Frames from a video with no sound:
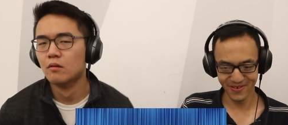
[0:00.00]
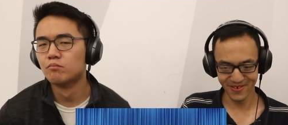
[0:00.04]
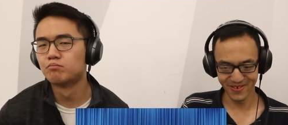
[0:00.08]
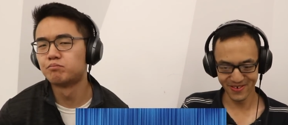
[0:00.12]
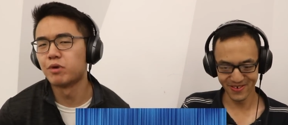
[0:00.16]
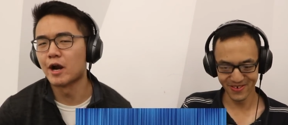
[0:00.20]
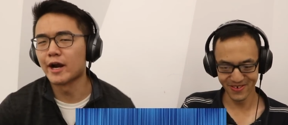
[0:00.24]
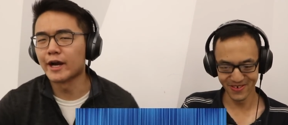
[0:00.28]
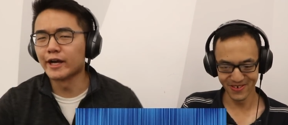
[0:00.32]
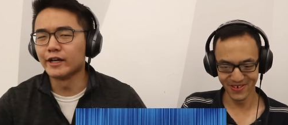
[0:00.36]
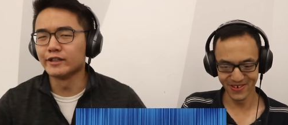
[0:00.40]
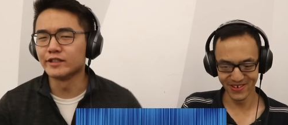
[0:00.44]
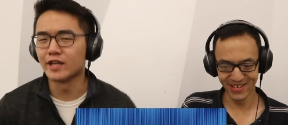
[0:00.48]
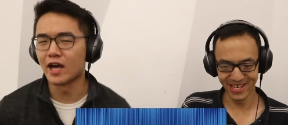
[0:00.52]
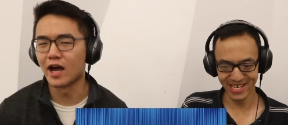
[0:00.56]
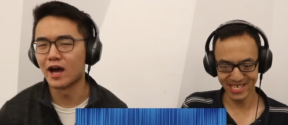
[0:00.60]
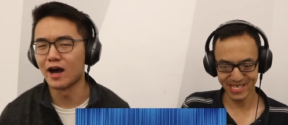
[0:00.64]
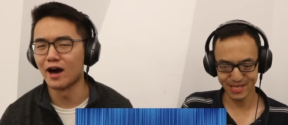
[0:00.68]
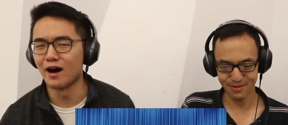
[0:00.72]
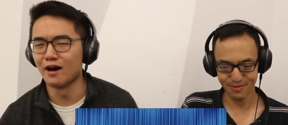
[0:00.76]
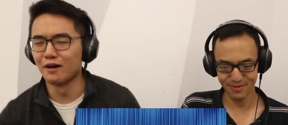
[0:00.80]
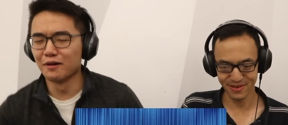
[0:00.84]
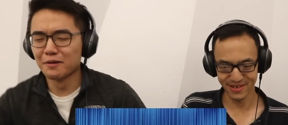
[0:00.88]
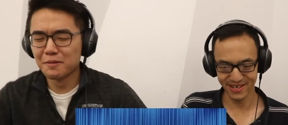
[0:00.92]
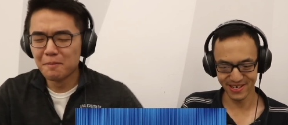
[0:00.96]
Speaker 1: Break it
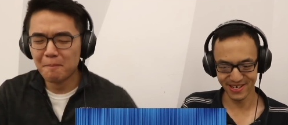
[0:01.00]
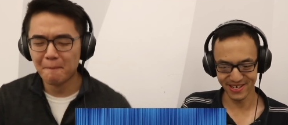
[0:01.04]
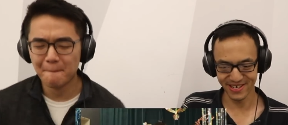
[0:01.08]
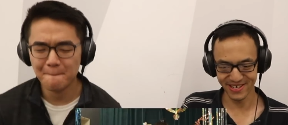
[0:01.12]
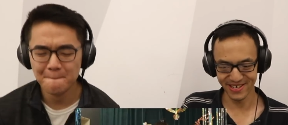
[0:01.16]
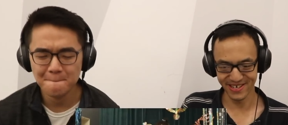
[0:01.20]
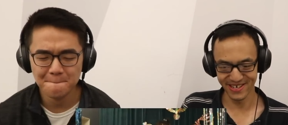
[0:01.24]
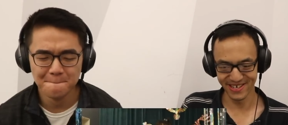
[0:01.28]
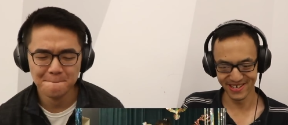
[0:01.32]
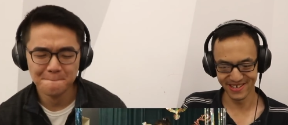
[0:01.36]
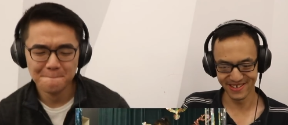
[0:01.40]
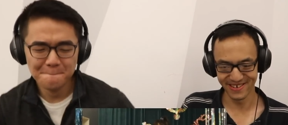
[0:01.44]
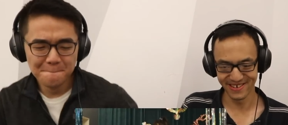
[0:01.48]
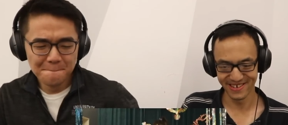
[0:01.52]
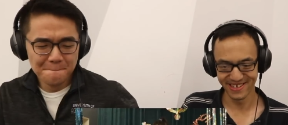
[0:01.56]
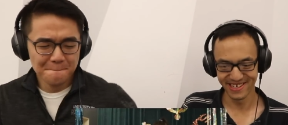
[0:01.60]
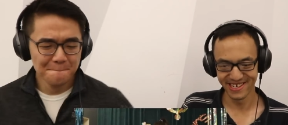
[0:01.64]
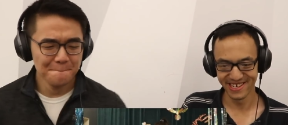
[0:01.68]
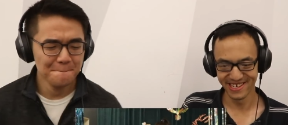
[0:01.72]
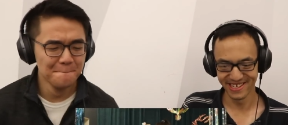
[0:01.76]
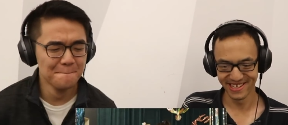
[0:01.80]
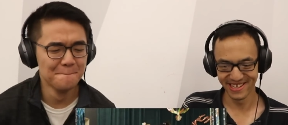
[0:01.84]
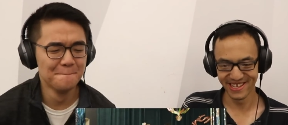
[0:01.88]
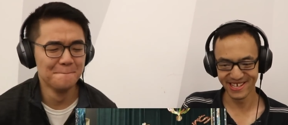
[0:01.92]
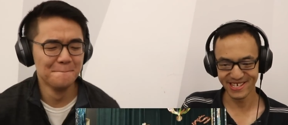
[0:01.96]
down. Pretty good.
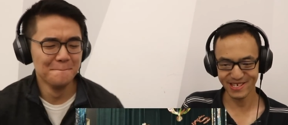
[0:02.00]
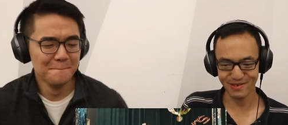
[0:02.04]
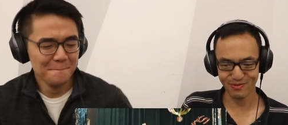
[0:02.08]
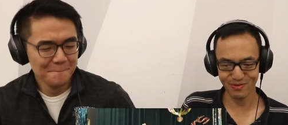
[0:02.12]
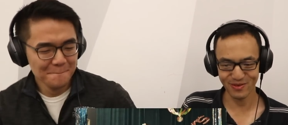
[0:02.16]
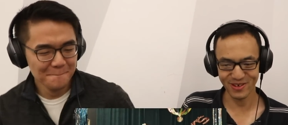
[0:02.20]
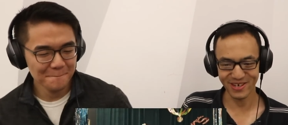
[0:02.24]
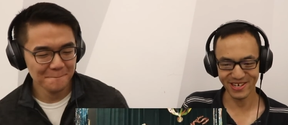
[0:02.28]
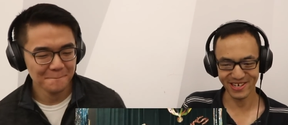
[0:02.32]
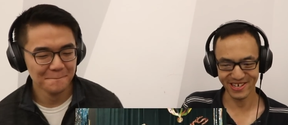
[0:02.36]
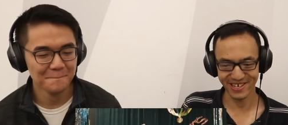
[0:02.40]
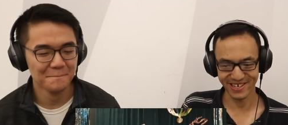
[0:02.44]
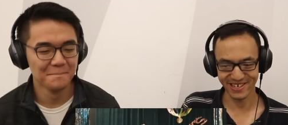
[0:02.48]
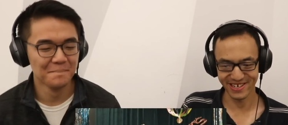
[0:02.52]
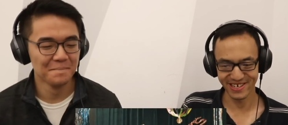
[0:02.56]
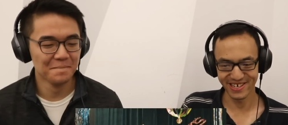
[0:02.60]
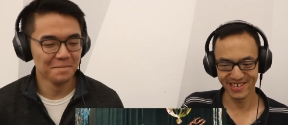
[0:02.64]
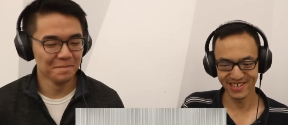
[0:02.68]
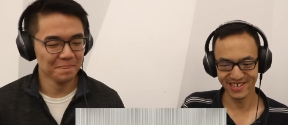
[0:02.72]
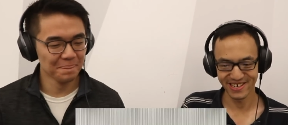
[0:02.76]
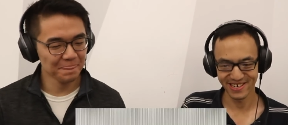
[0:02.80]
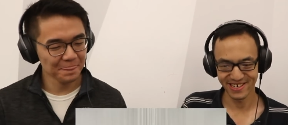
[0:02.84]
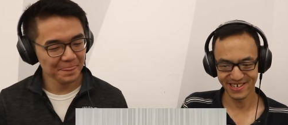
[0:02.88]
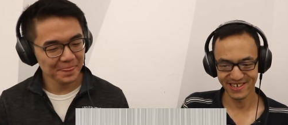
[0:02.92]
That's pretty good.